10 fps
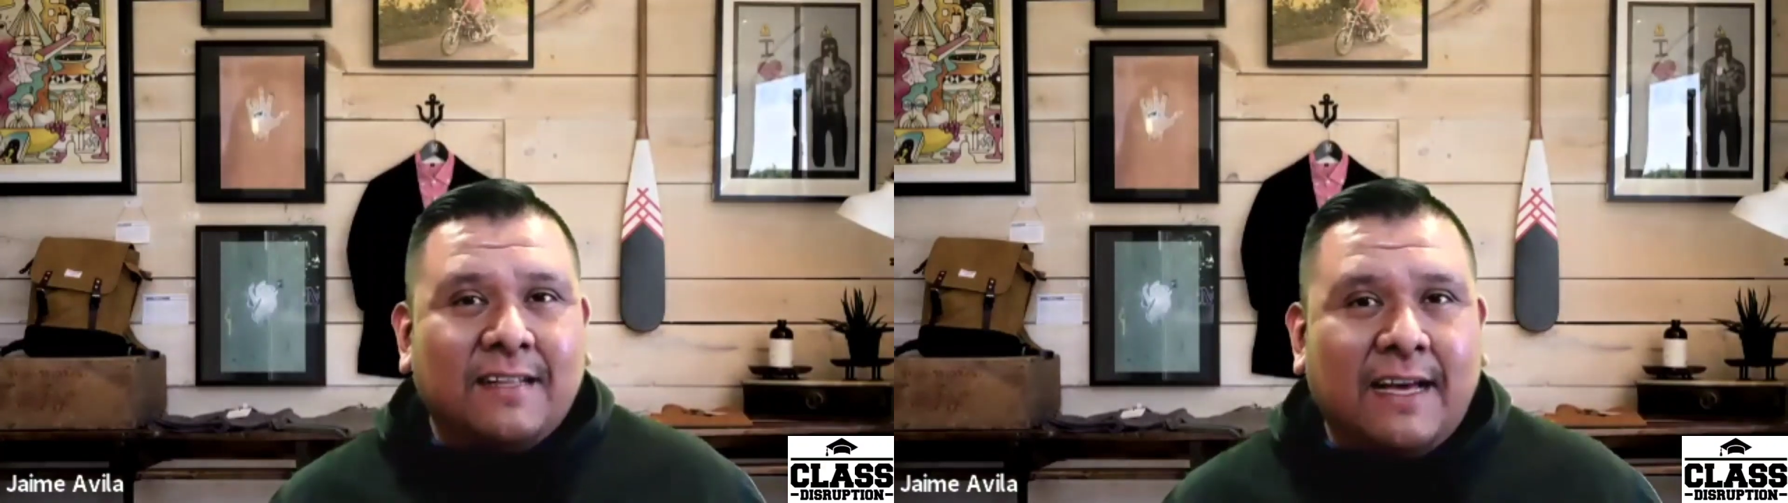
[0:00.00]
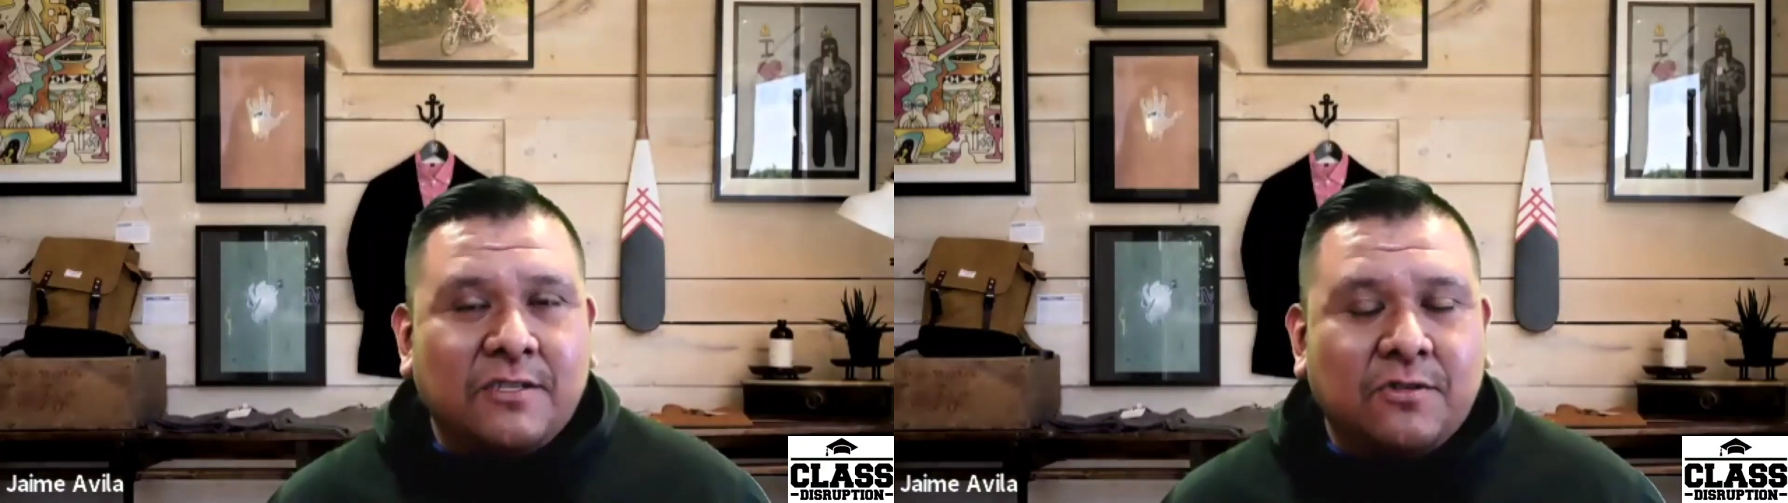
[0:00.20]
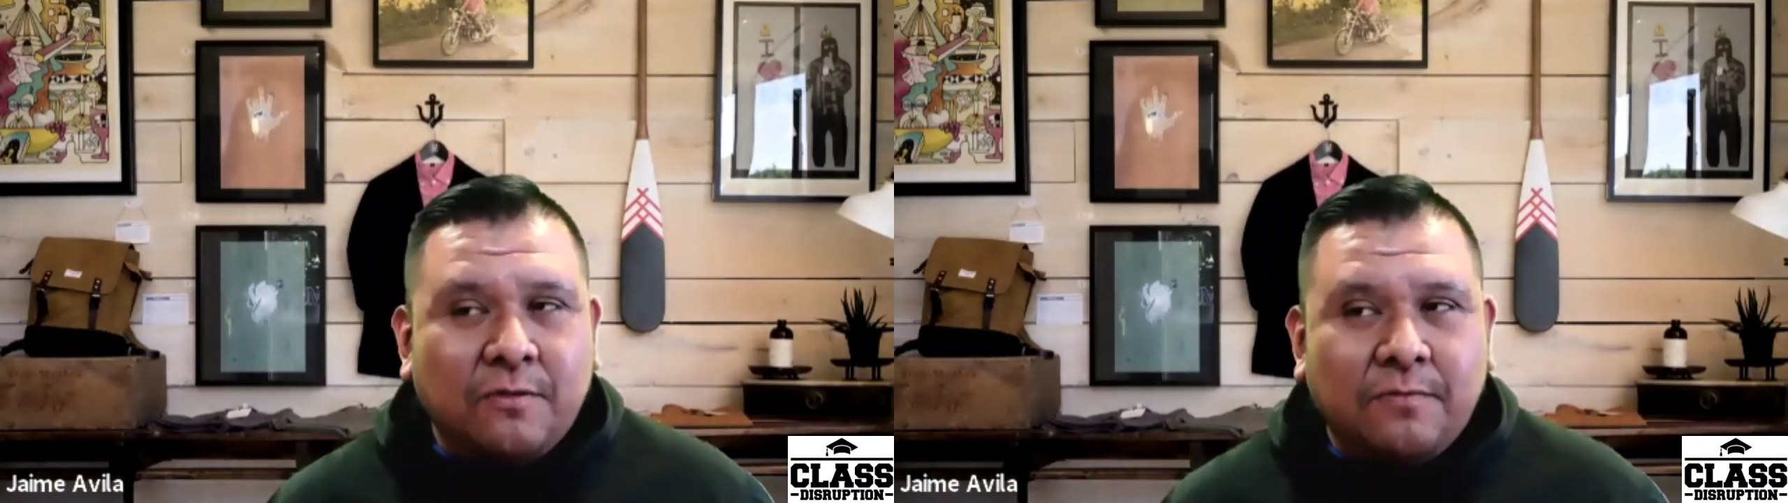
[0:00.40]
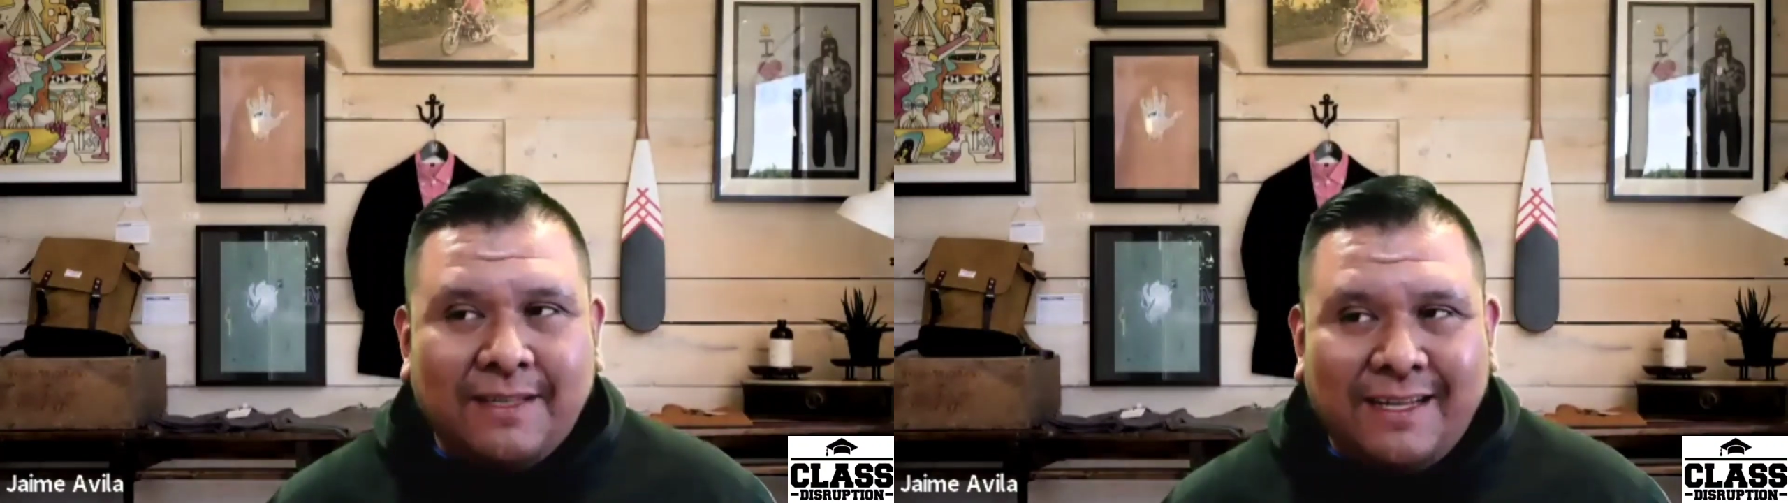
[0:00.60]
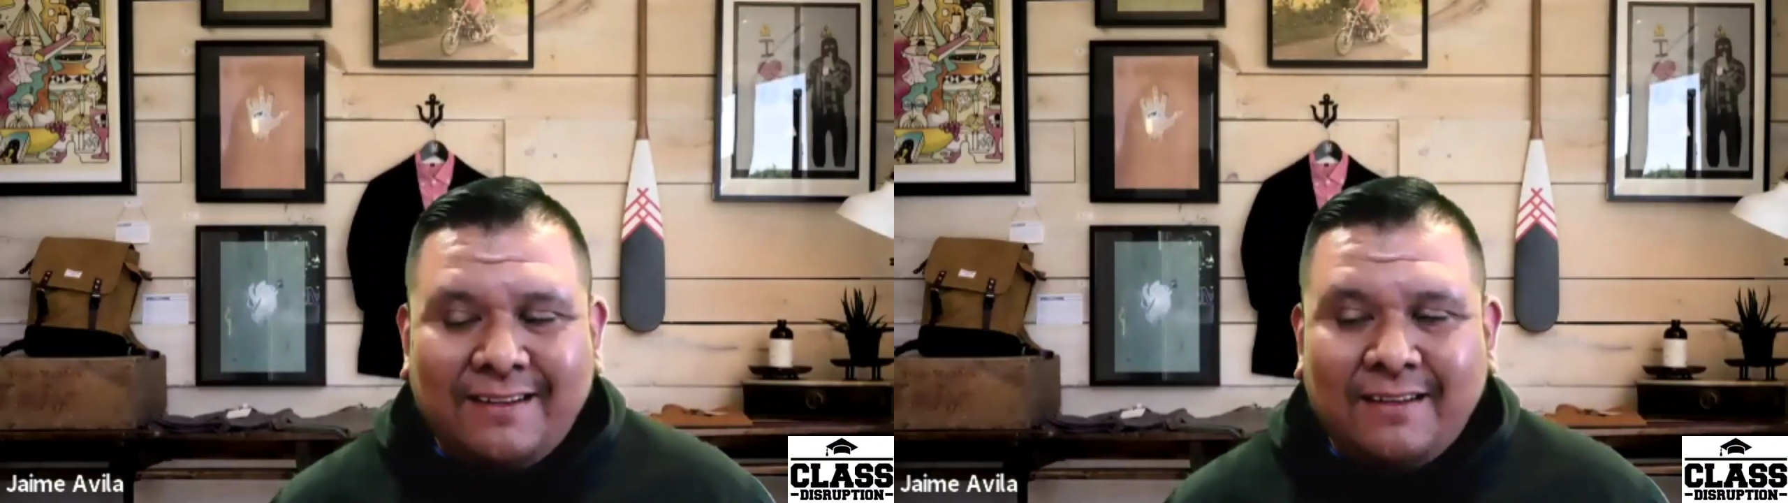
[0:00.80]
classroom
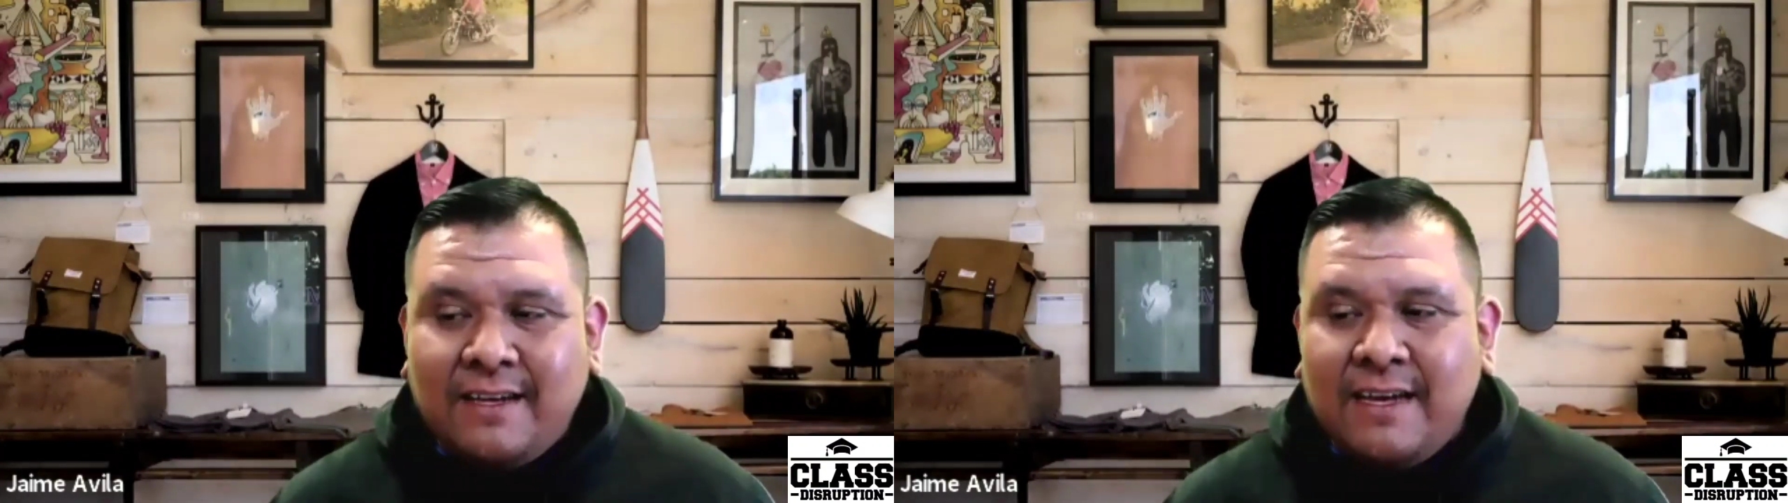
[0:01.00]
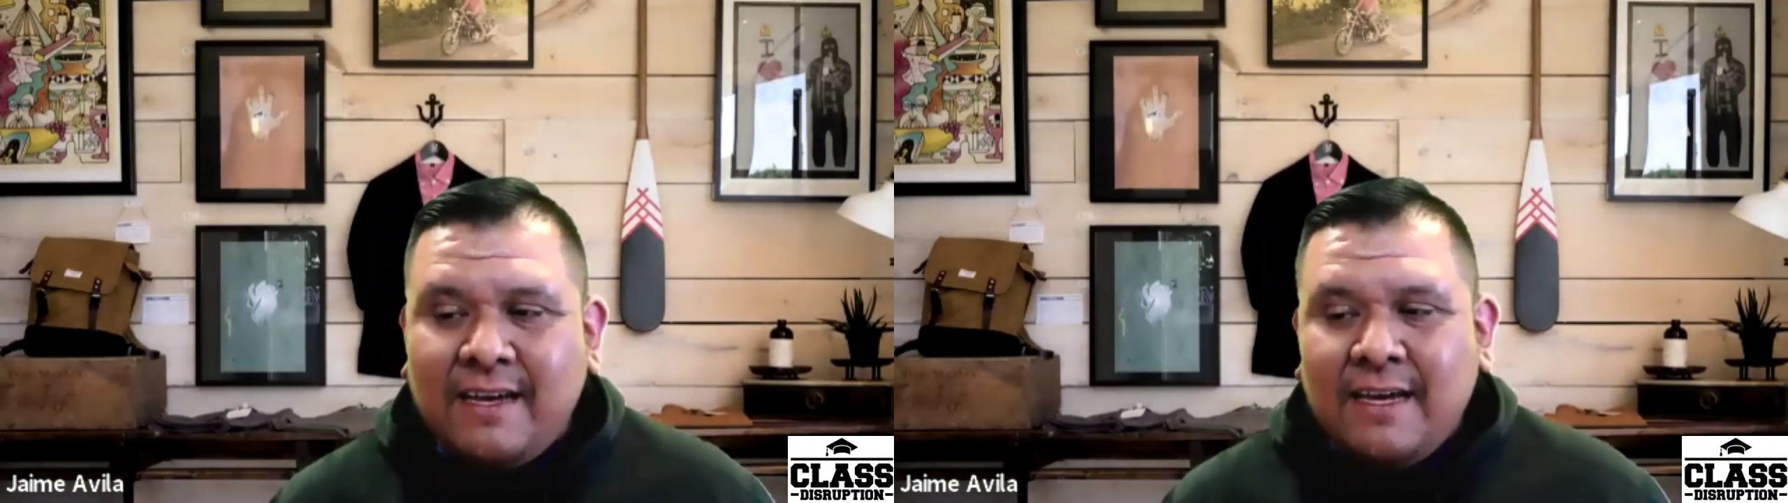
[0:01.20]
lately,